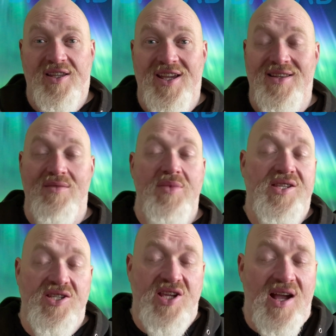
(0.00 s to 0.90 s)
getting the
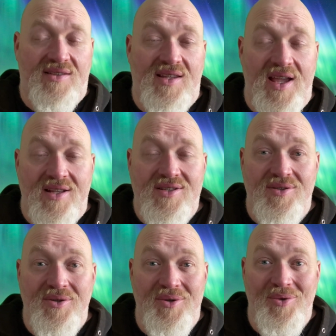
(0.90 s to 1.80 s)
message out there
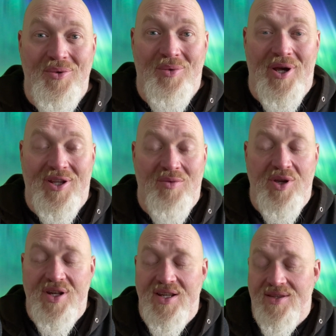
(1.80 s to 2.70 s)
to the wider
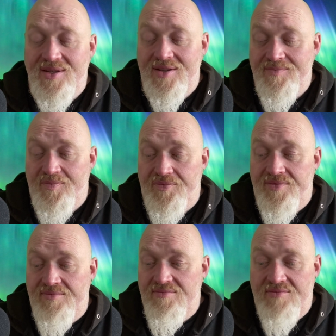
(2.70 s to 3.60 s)
community that
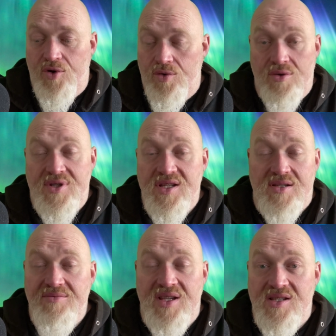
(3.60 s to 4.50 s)

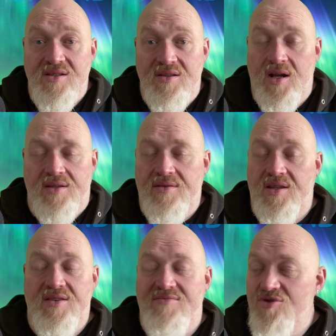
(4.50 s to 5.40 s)
autism is uh,
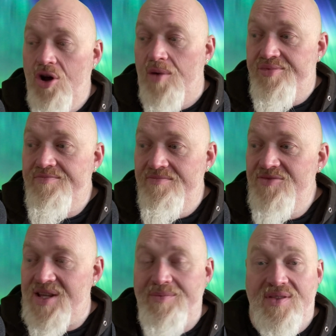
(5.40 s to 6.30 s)
not
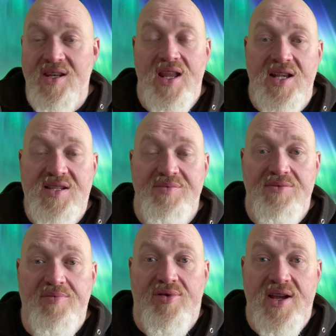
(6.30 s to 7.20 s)
something that needs to be
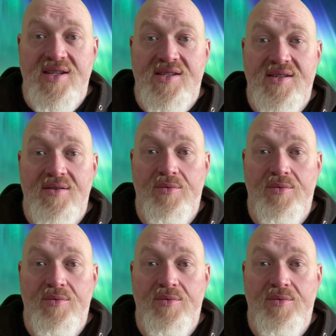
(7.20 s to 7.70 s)
repressed.